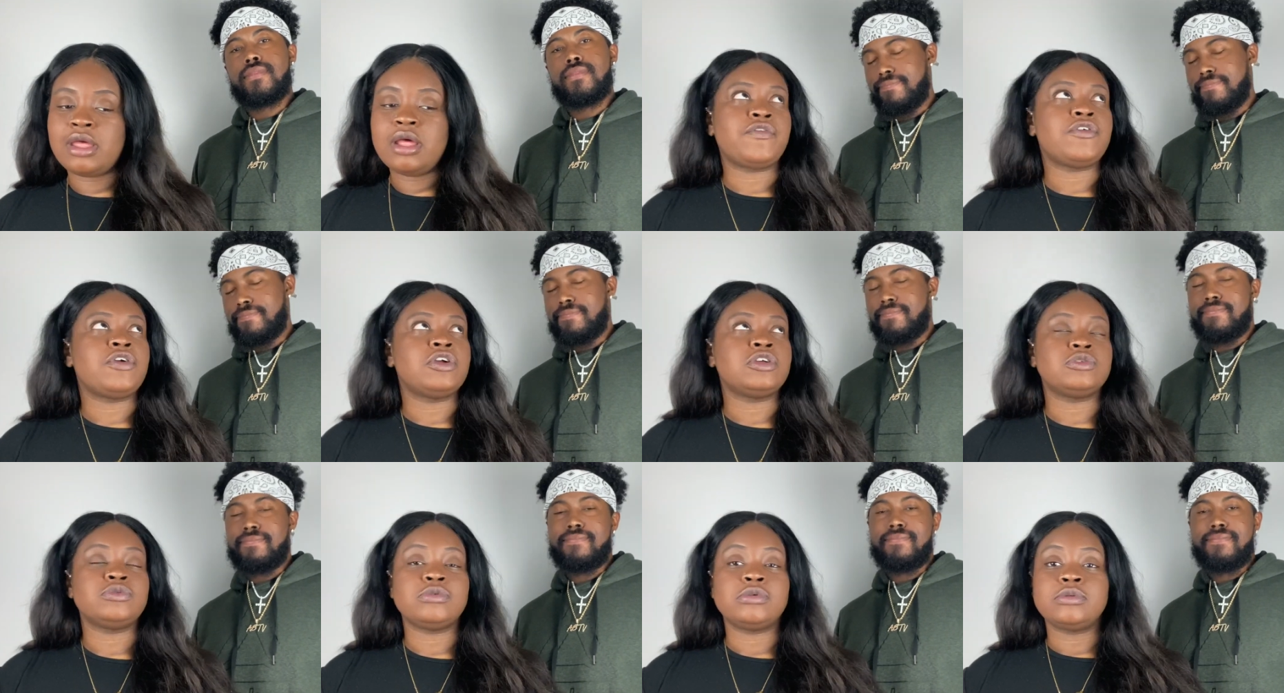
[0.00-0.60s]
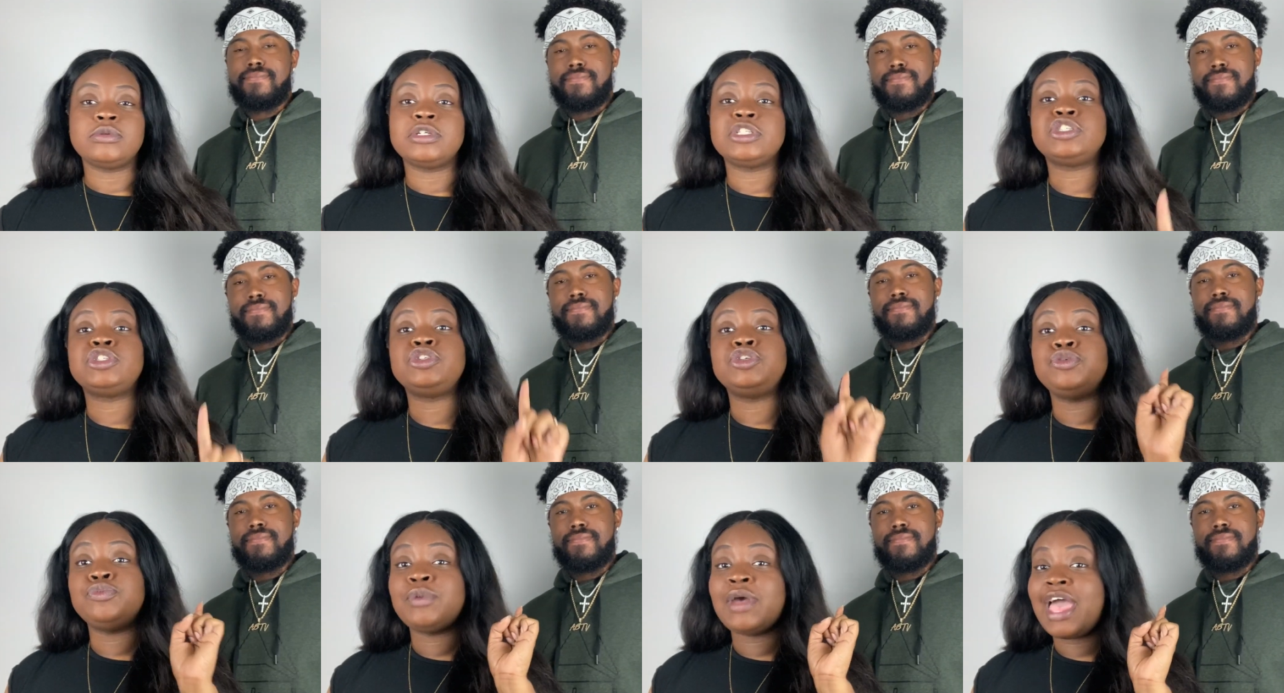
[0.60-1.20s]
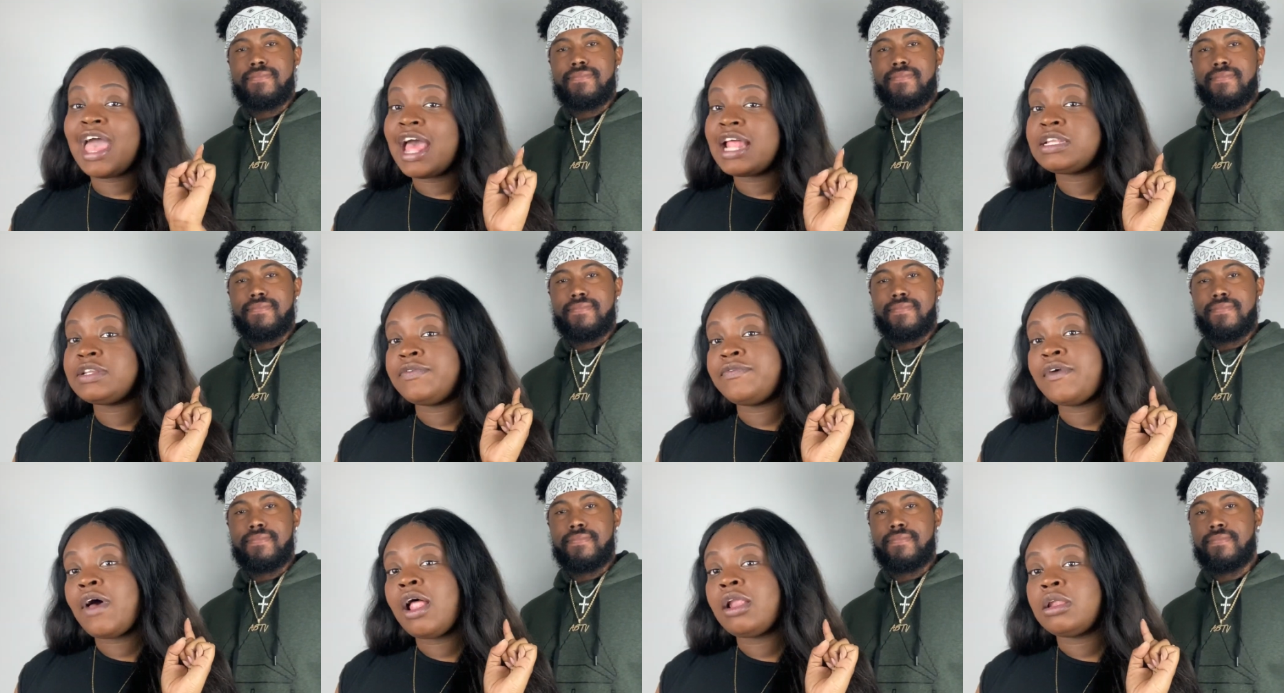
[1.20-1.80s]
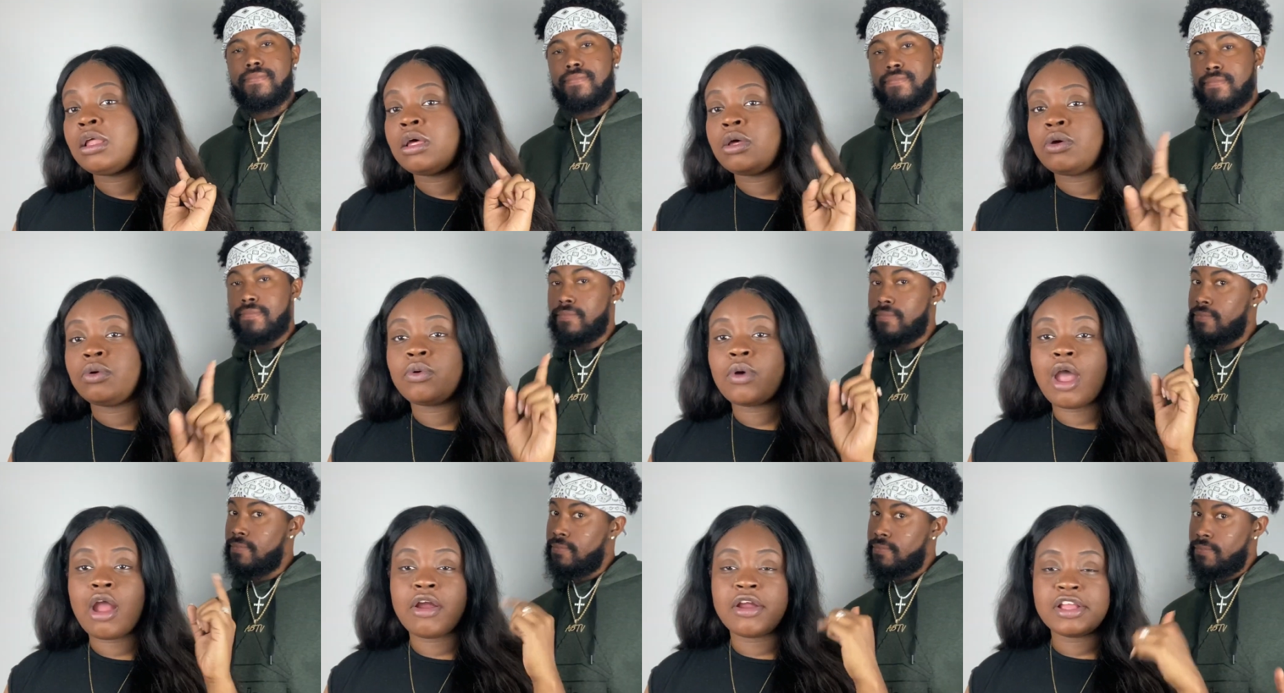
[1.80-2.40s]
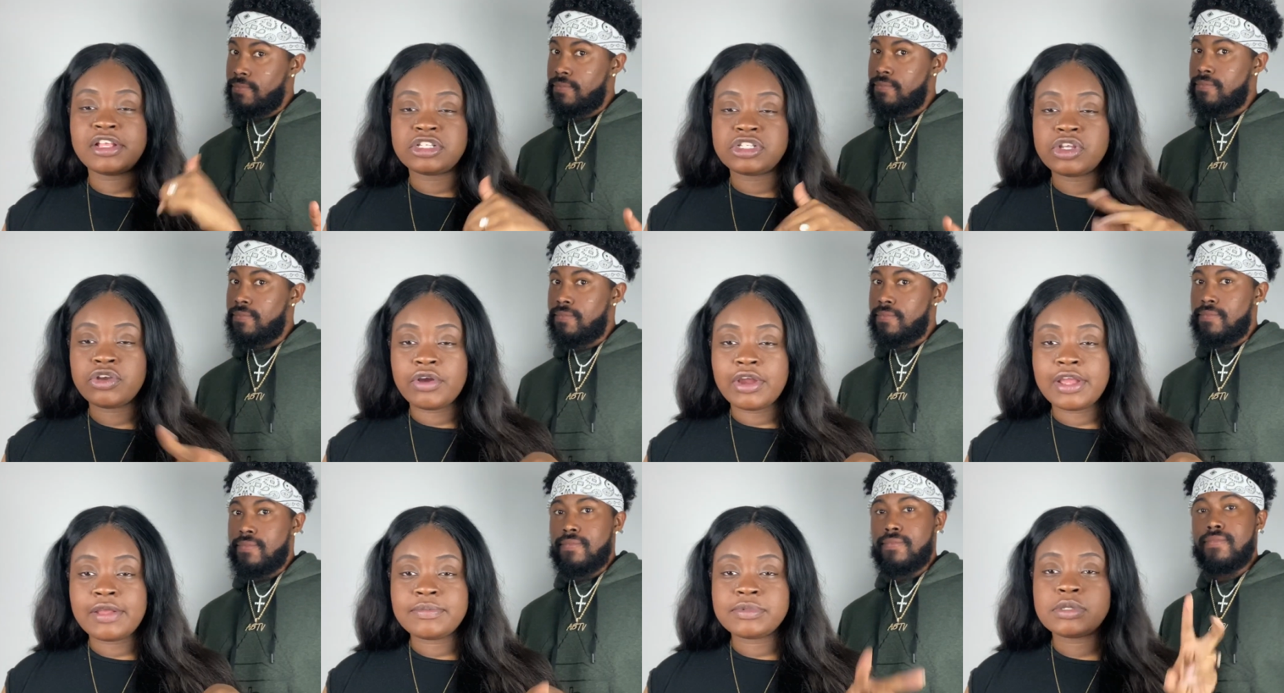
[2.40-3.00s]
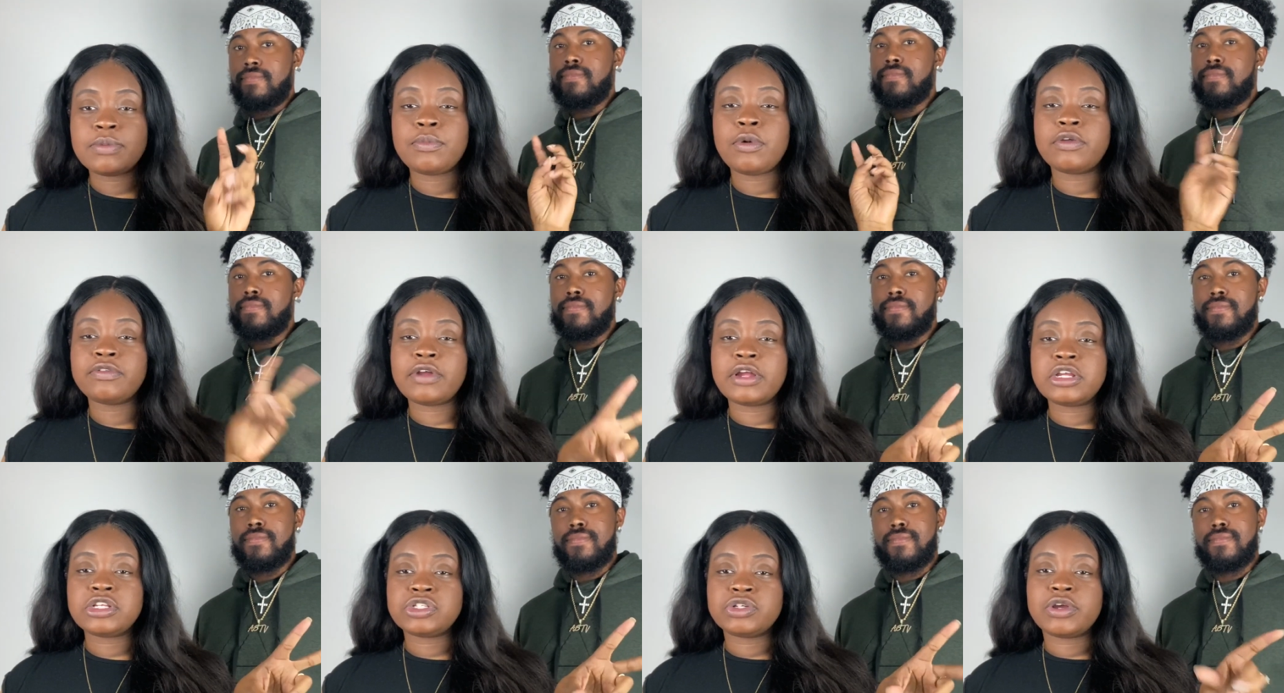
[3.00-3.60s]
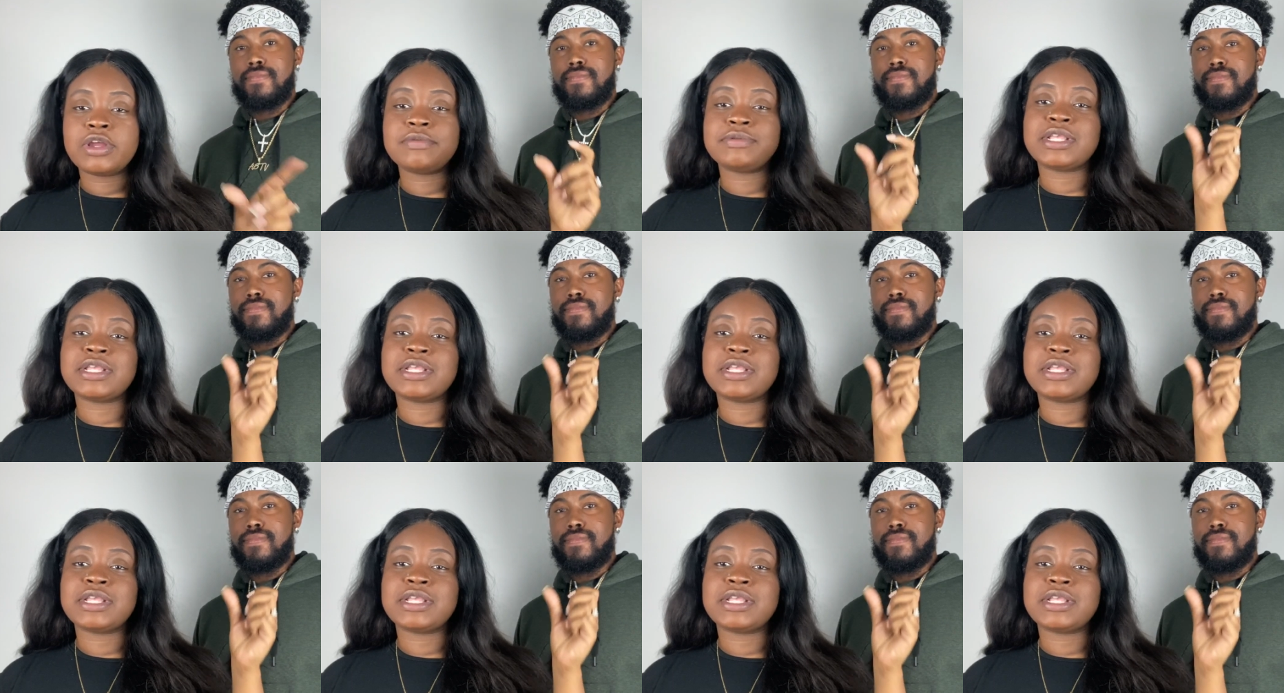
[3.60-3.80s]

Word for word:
Speaker 1: First rule was you had to follow our Instagrams, both our Instagrams